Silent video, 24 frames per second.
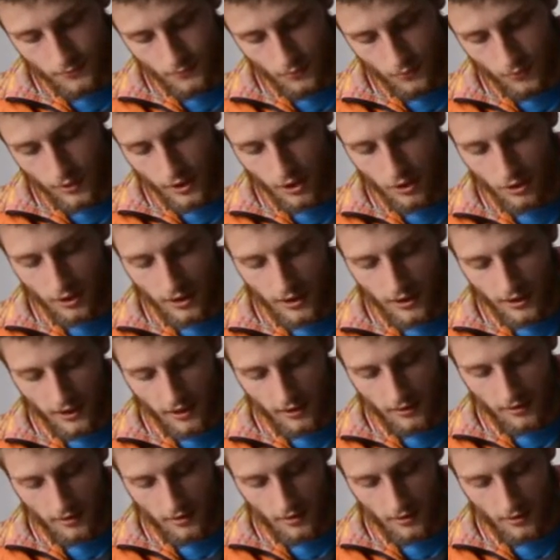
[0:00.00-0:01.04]
we're looking
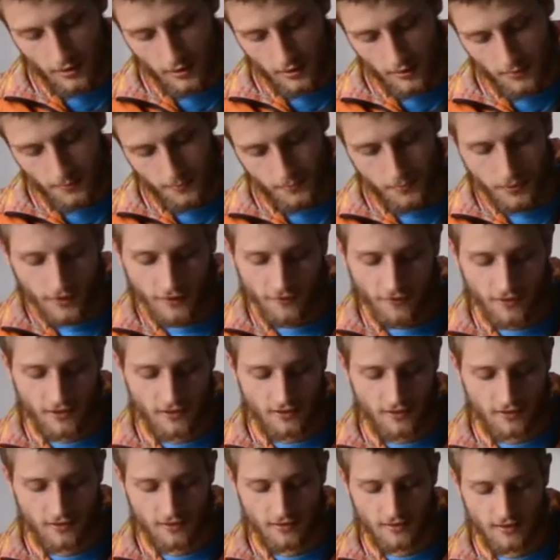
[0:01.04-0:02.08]
at the
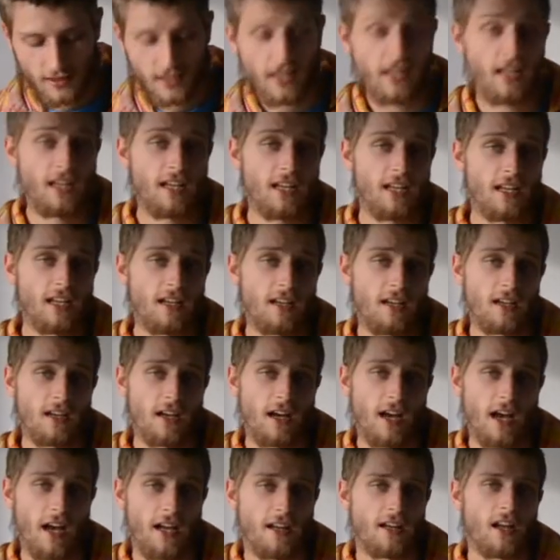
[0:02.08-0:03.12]
prefixes ili
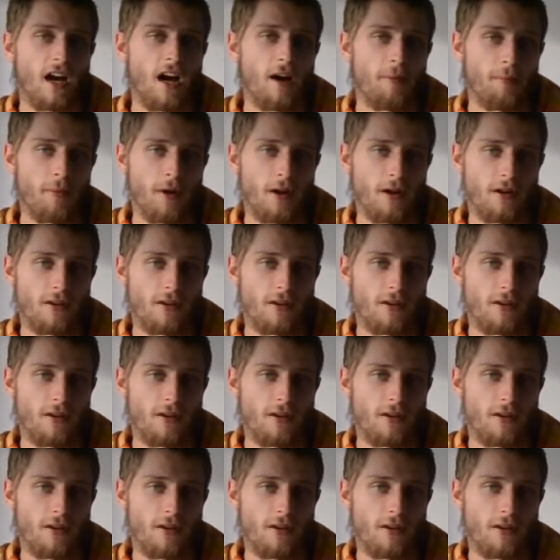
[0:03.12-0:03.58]
and ama.